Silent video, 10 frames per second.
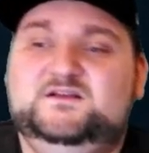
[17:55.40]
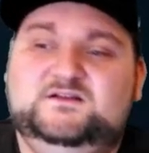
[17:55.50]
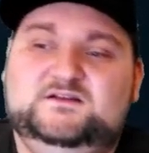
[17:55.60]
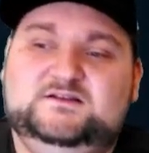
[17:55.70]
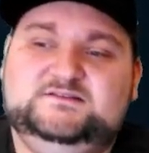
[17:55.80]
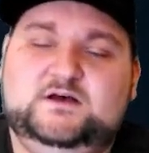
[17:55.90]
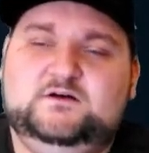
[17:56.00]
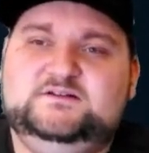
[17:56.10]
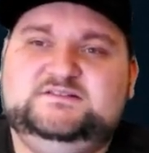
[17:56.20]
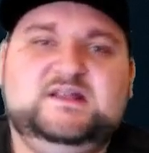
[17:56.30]
So
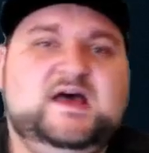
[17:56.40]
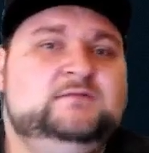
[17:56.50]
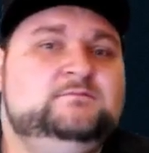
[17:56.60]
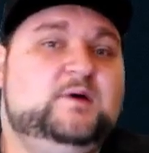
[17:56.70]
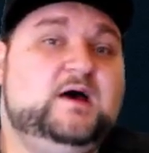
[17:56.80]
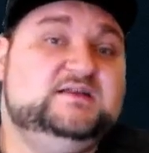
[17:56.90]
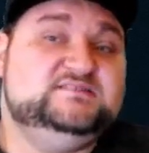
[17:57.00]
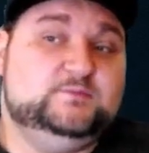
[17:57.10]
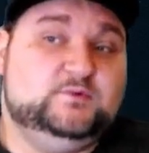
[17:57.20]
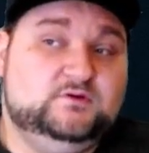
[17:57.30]
it's not
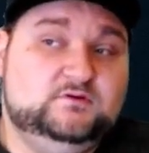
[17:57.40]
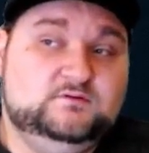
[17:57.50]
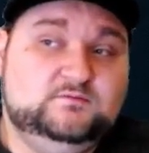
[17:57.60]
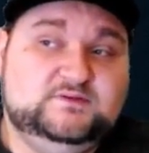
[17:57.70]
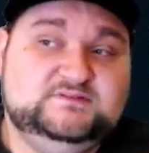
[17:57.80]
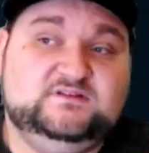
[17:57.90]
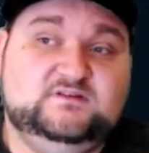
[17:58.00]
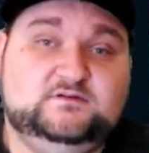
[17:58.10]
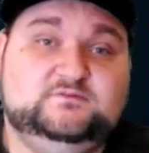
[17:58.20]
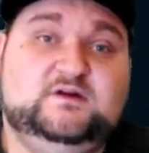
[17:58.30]
impossible, but it's a
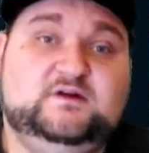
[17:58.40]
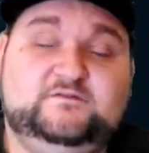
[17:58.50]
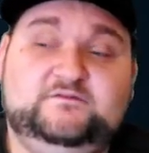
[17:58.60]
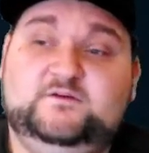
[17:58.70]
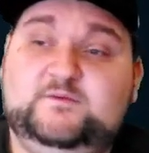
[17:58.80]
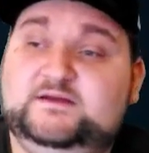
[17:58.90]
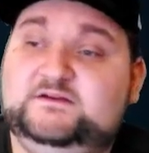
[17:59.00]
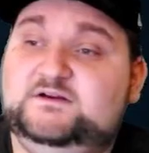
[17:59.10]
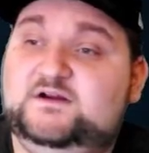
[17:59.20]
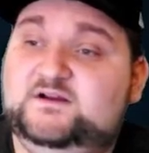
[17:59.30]
little rough if you're a Mega
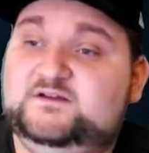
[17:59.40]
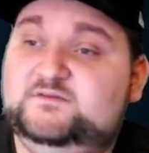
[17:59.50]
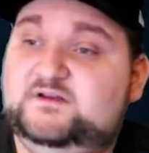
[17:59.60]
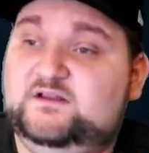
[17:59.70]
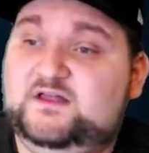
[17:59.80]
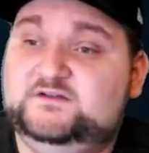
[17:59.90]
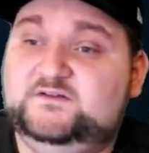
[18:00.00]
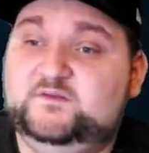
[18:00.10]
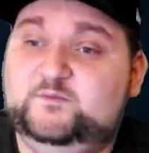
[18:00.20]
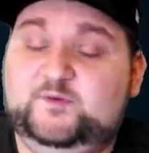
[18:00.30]
Gargant. And a lot of
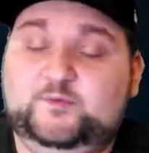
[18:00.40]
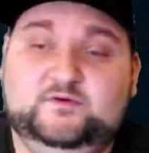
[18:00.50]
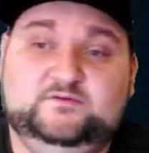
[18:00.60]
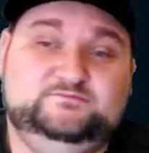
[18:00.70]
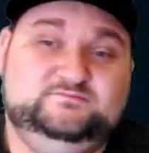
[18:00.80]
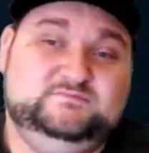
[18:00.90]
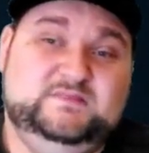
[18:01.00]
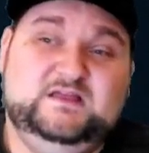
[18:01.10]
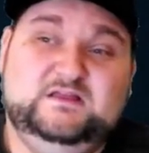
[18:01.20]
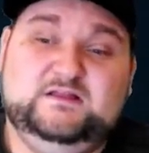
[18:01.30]
other people are,
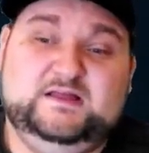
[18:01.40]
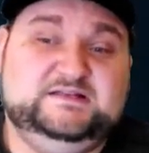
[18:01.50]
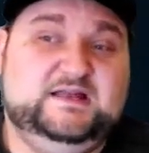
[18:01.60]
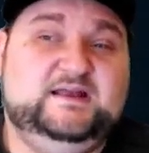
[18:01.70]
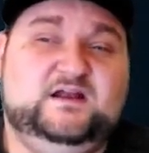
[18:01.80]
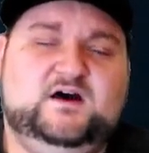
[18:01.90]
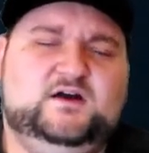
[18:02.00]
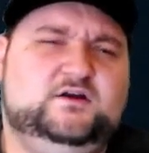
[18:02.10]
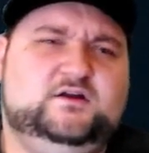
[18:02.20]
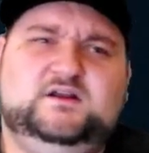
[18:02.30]
like Night Haunt,
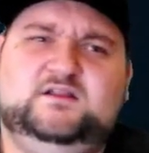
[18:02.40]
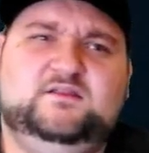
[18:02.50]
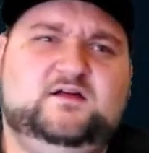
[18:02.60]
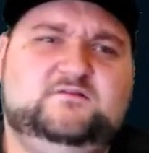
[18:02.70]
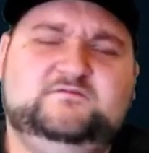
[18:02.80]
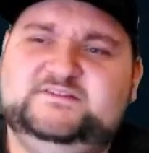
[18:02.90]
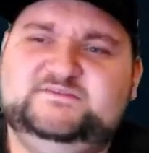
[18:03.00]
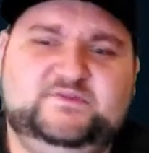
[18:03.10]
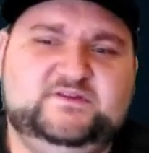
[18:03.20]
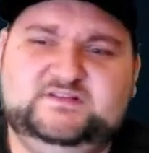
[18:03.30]
are going to love this
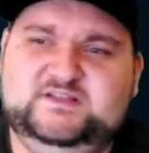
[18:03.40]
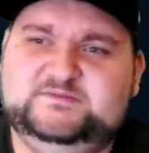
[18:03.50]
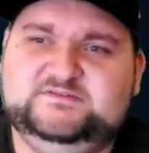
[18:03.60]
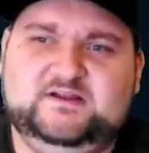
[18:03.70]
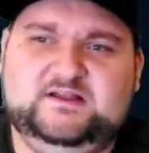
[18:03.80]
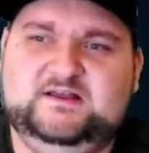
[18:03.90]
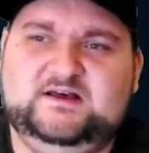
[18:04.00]
with their deep striking onto